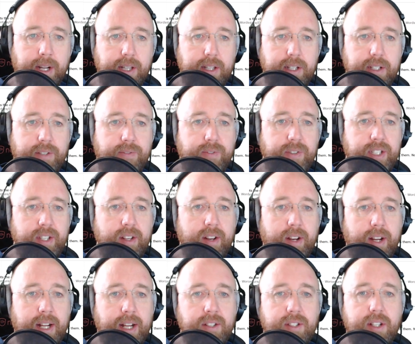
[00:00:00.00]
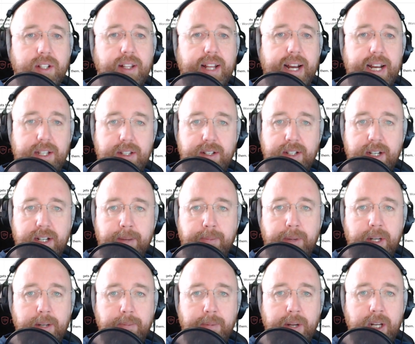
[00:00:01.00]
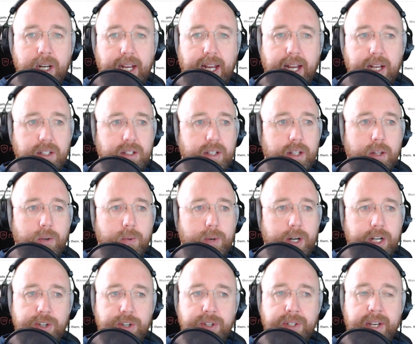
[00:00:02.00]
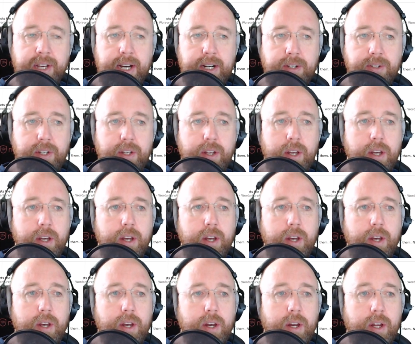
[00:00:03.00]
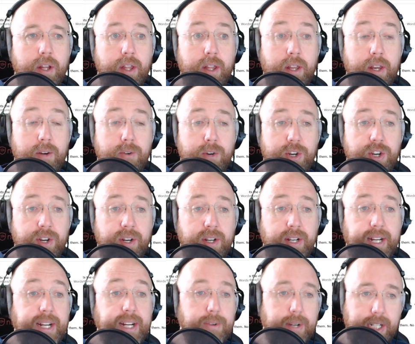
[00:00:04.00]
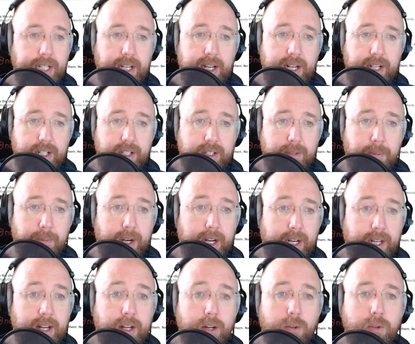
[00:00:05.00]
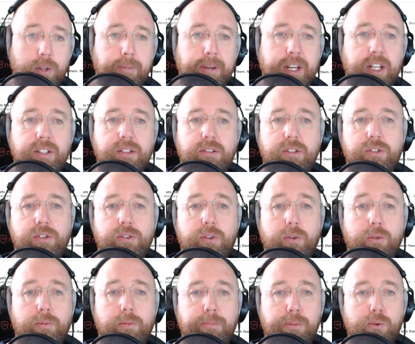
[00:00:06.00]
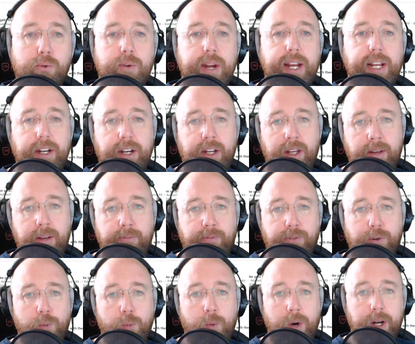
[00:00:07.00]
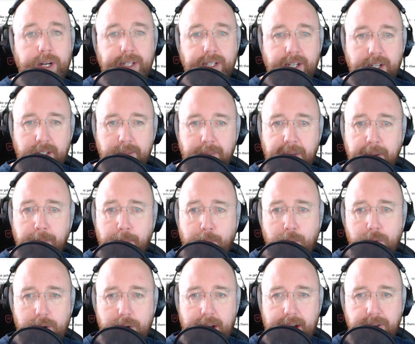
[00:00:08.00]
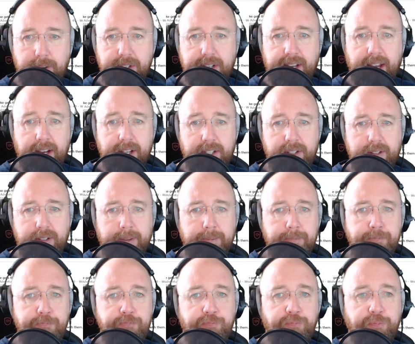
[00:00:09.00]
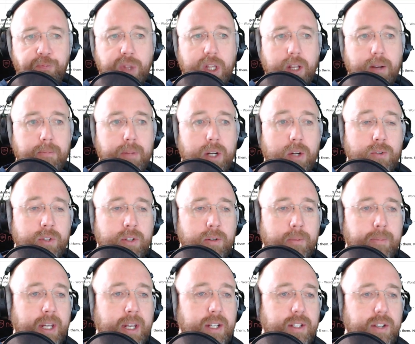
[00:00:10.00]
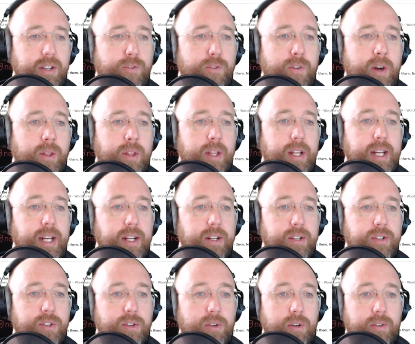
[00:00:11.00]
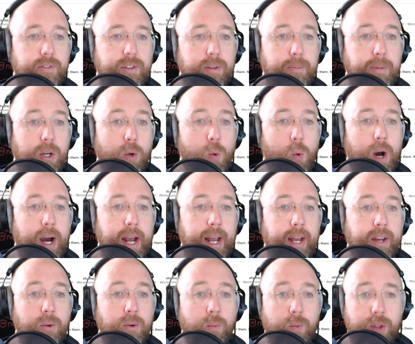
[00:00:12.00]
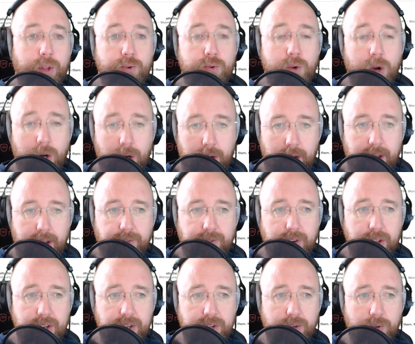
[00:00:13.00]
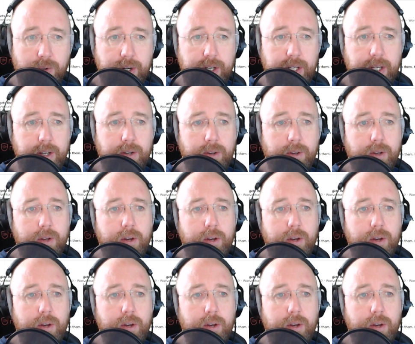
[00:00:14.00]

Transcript: this visit against the last time he had been a guest in the Watcher's house. The notion irritated Spike, not only because his soul berated him for wanting to be a poor house guest, but also because he felt that he deserved to be quiet and withdrawn after this ordeal.